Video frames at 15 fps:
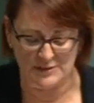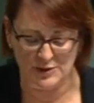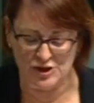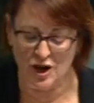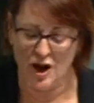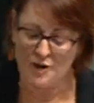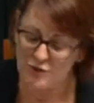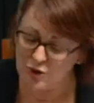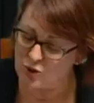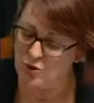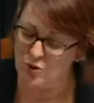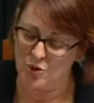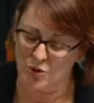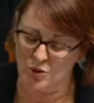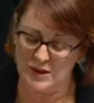which I
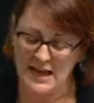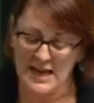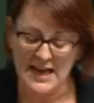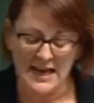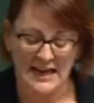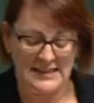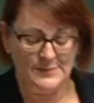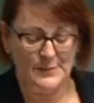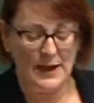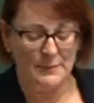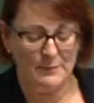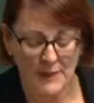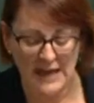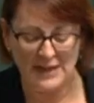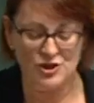recall as
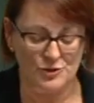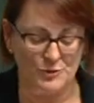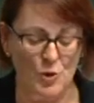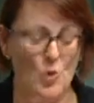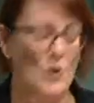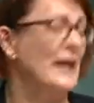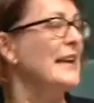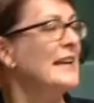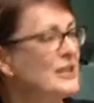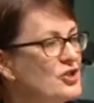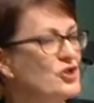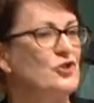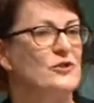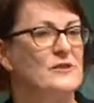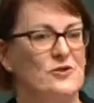being much more
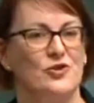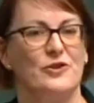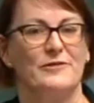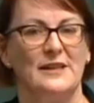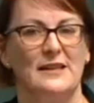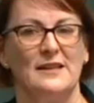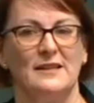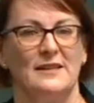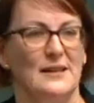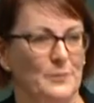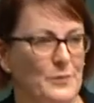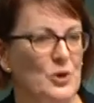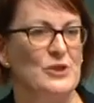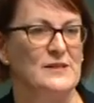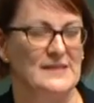issues-driven than
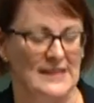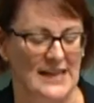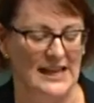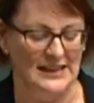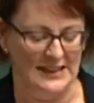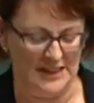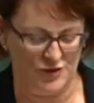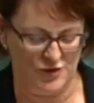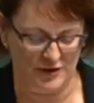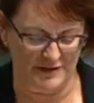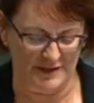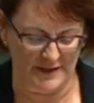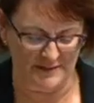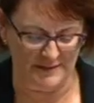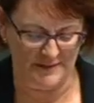
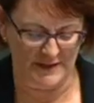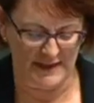personality-driven.